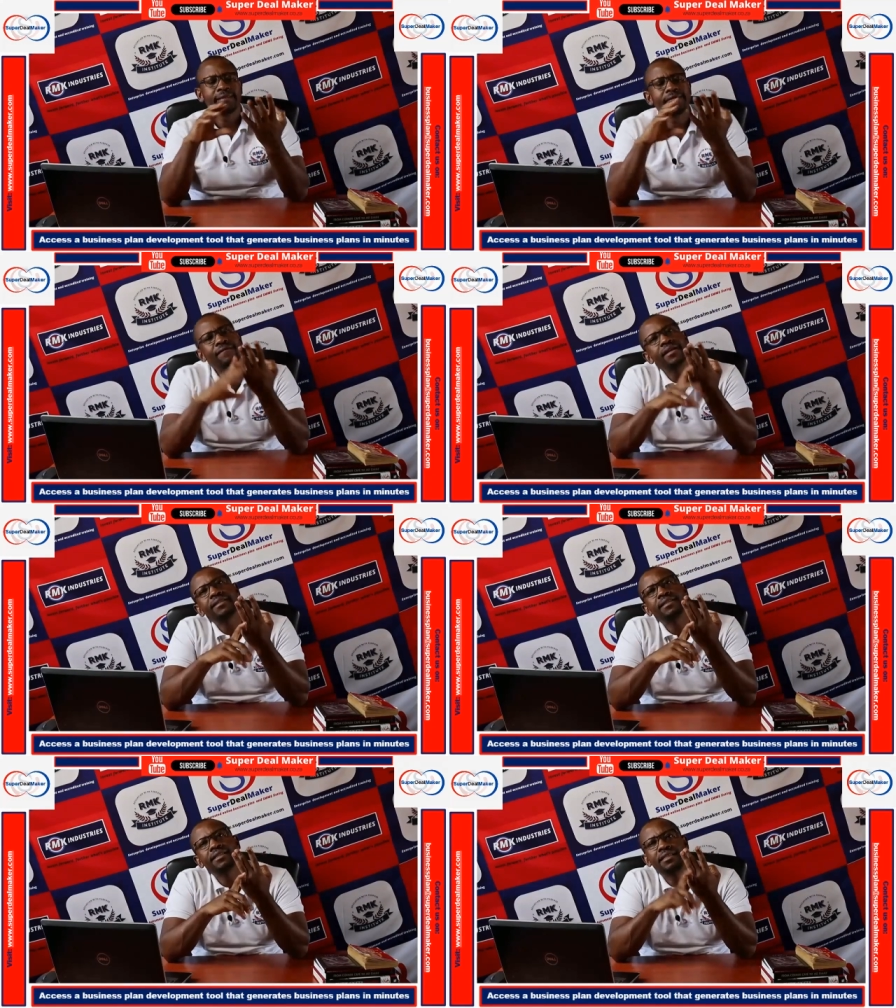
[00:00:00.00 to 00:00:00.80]
The
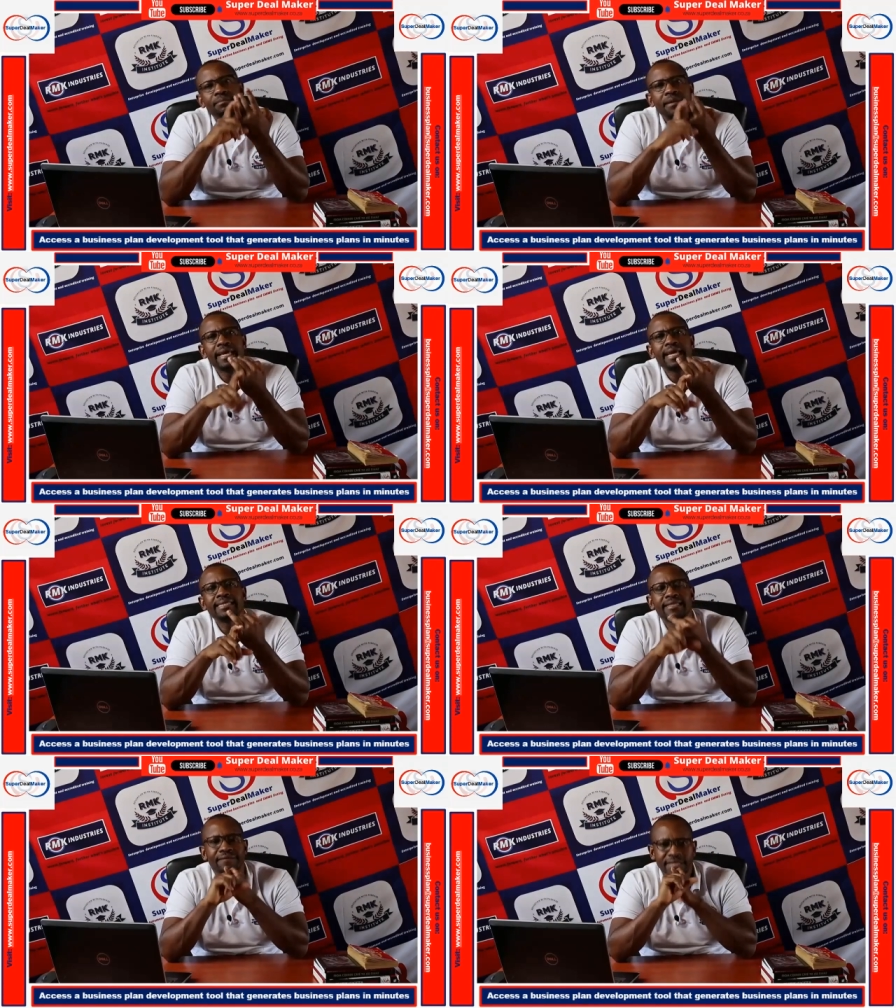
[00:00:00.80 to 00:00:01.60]
first key player is
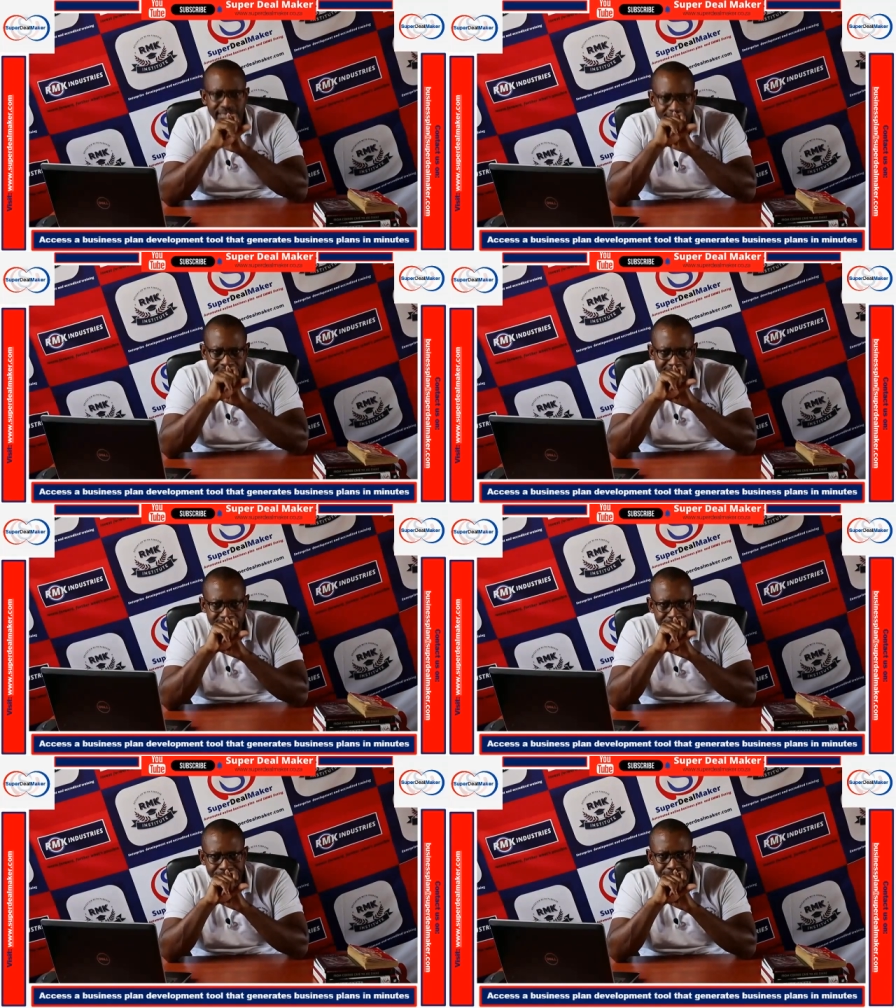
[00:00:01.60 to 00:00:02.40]
the facilitator.